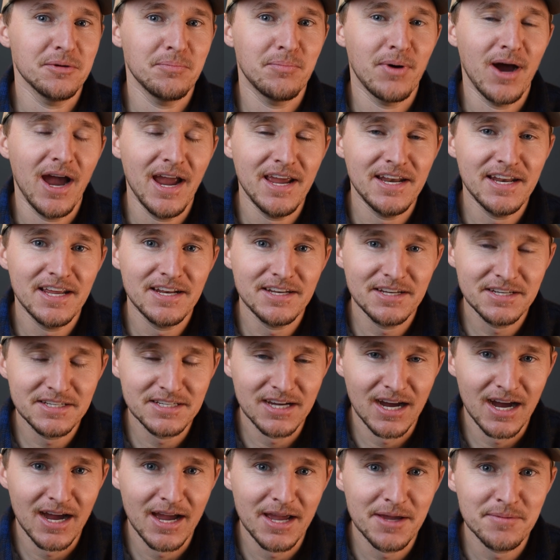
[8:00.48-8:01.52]
a pint at a
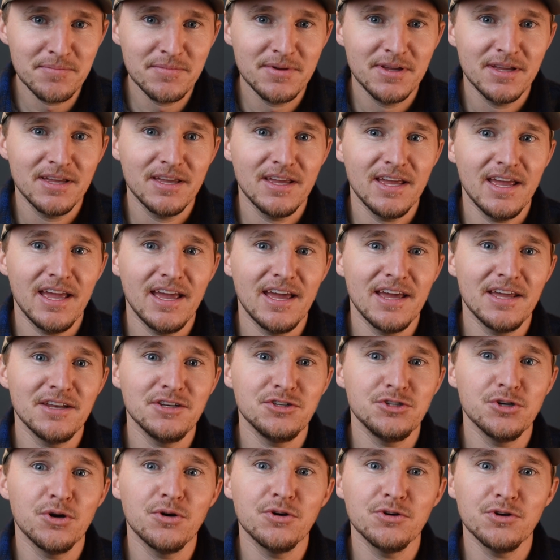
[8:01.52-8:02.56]
time,
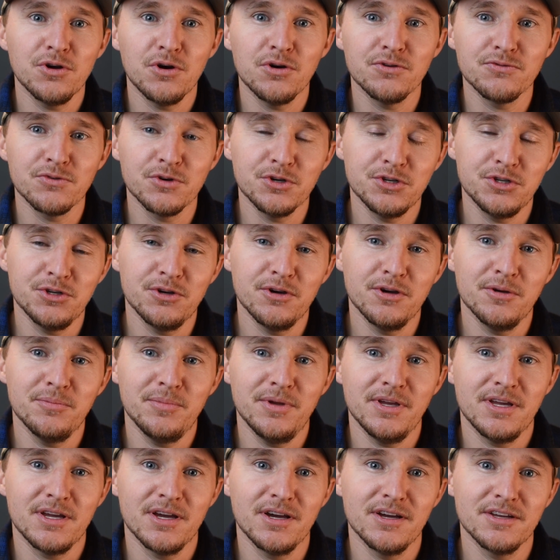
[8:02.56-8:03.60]
and don't overdo it,
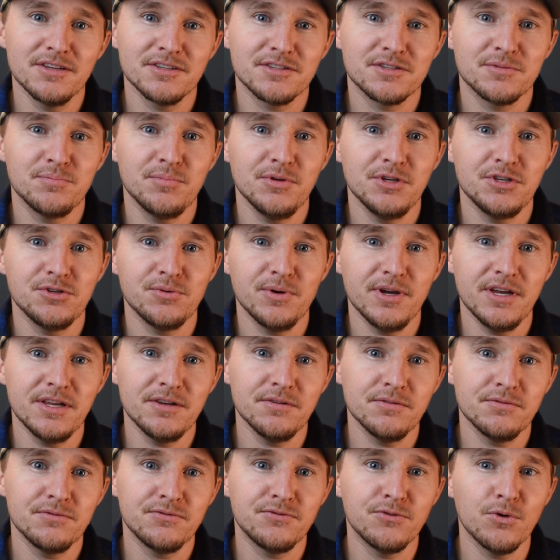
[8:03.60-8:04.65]
because
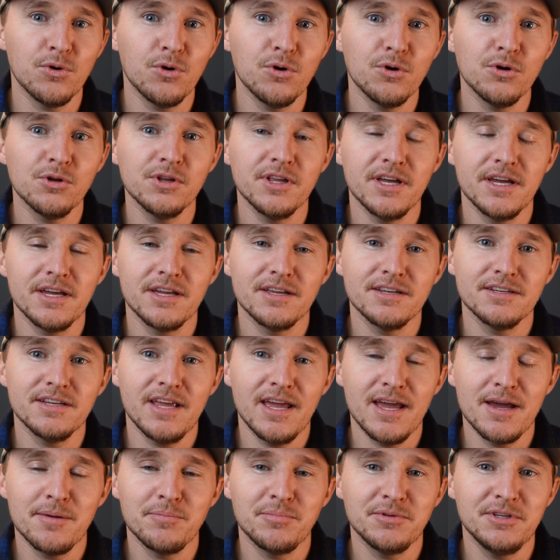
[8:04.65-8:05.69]
between full
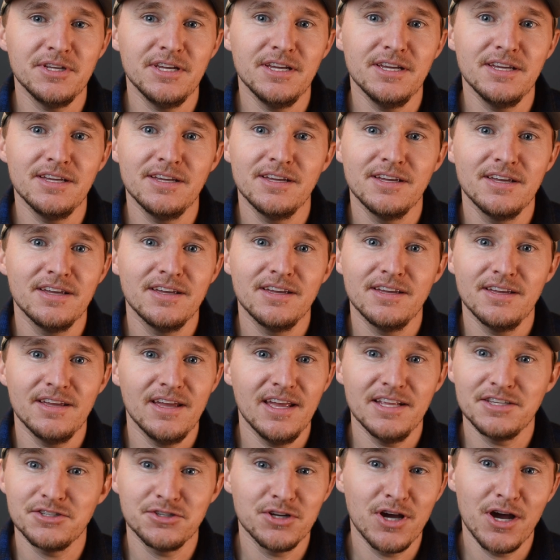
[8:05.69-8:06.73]
and empty,
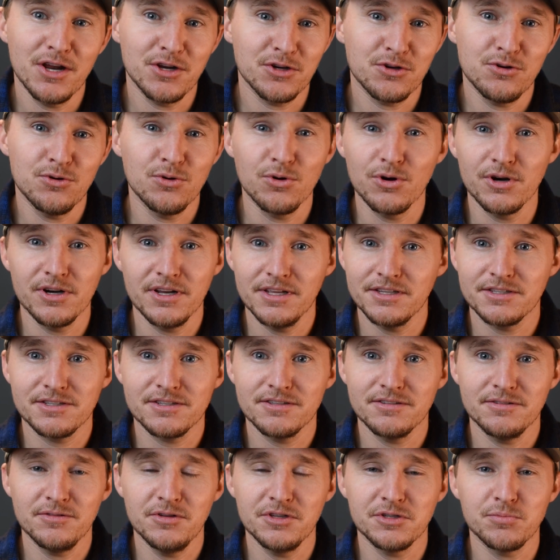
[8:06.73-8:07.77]
it's not a quart.
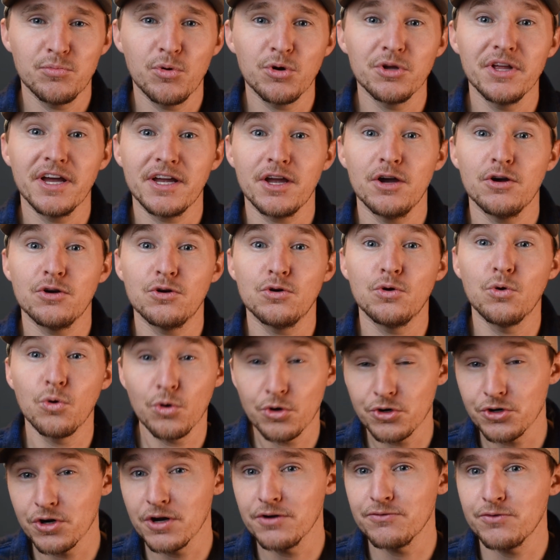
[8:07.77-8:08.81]
It's more like a
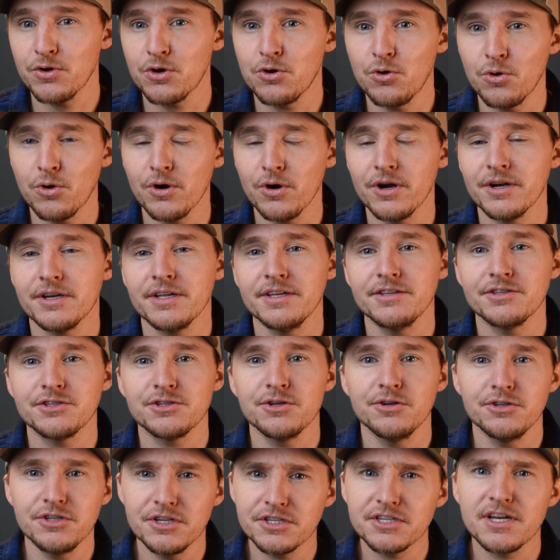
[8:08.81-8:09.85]
quarter of a quart. And
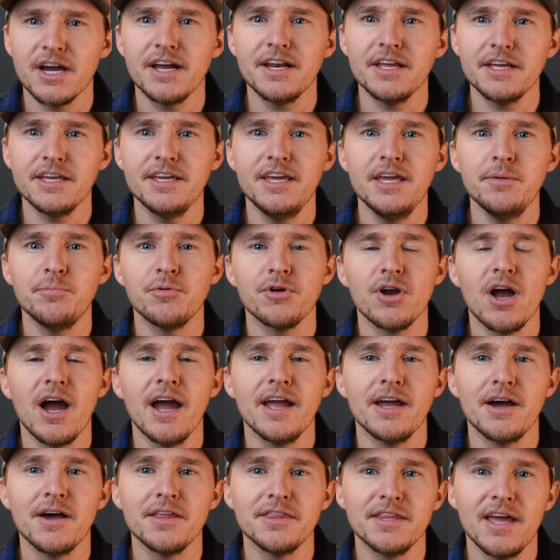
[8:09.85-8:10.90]
so just kind of keep your
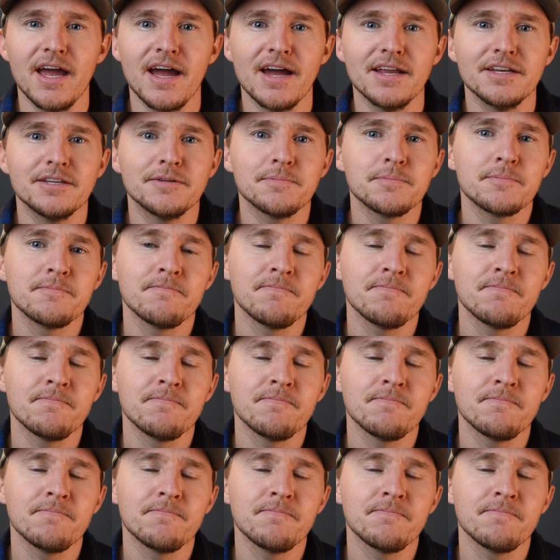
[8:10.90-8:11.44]
eye on that